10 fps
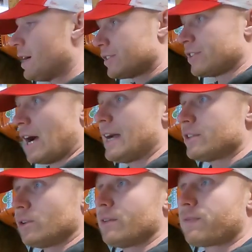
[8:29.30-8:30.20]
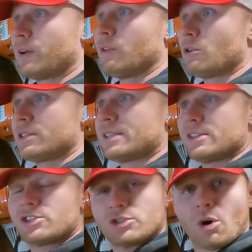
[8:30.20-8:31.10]
a sign's on the front lawn that
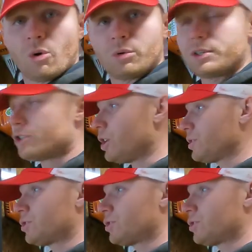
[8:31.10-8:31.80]
says sold, just